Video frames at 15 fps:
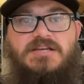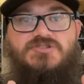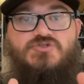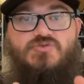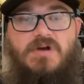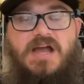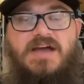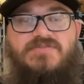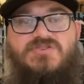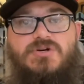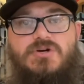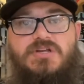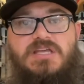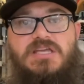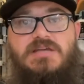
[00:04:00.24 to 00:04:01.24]
drafts
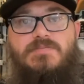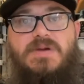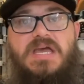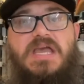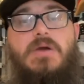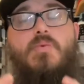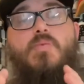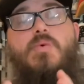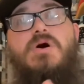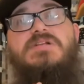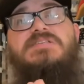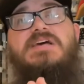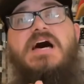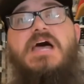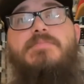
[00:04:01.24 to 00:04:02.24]
on eBay.
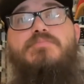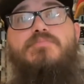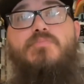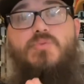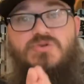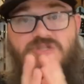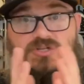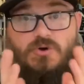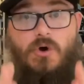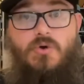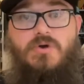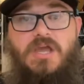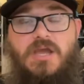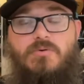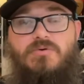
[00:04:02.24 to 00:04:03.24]
Once I was
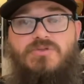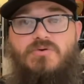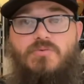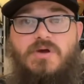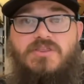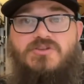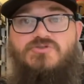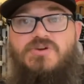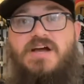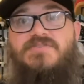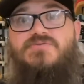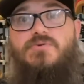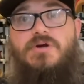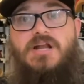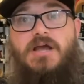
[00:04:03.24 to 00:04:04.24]
okay with the way the
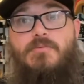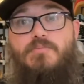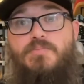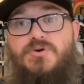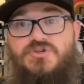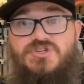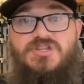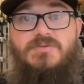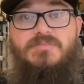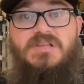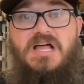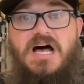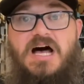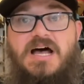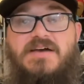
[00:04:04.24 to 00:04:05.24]
drafts were and I pushed them
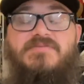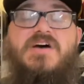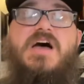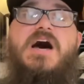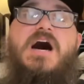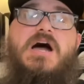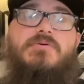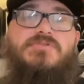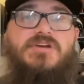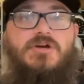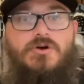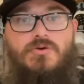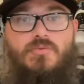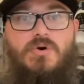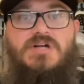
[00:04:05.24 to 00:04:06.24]
live, I would then
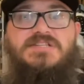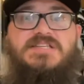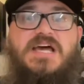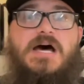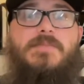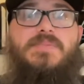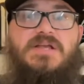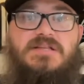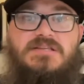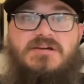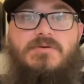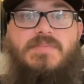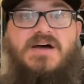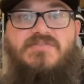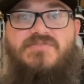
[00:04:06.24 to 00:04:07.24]
go to WhatsApp and tell
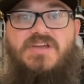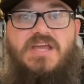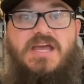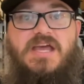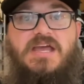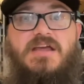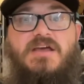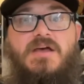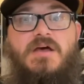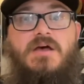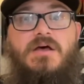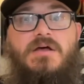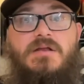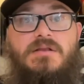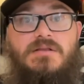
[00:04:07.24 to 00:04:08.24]
my VA,
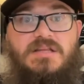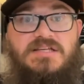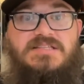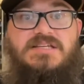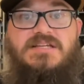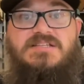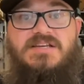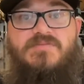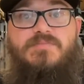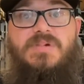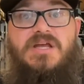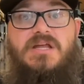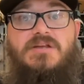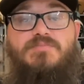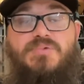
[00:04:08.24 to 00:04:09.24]
listings have
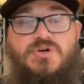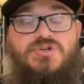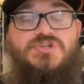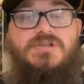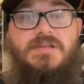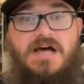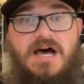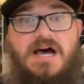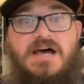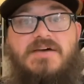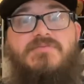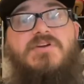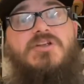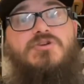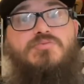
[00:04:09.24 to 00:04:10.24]
been pushed
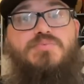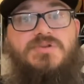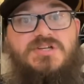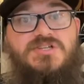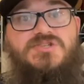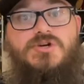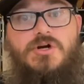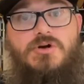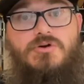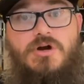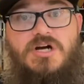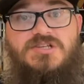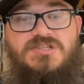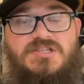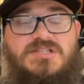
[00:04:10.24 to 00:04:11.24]
live, can you please start
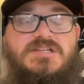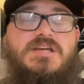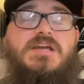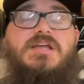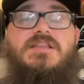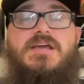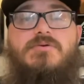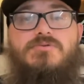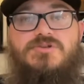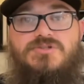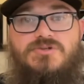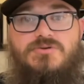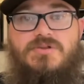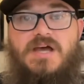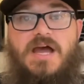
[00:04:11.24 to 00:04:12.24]
cross-listing? And they would
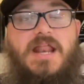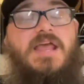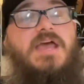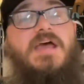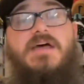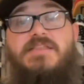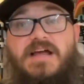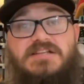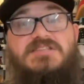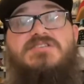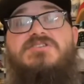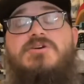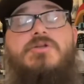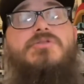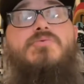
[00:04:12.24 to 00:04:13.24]
do that. And that's
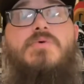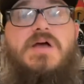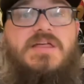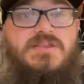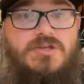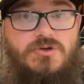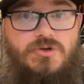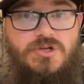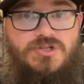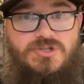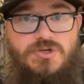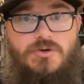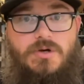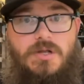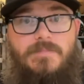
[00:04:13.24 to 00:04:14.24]
still the way that you could
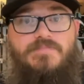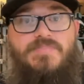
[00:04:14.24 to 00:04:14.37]
do it.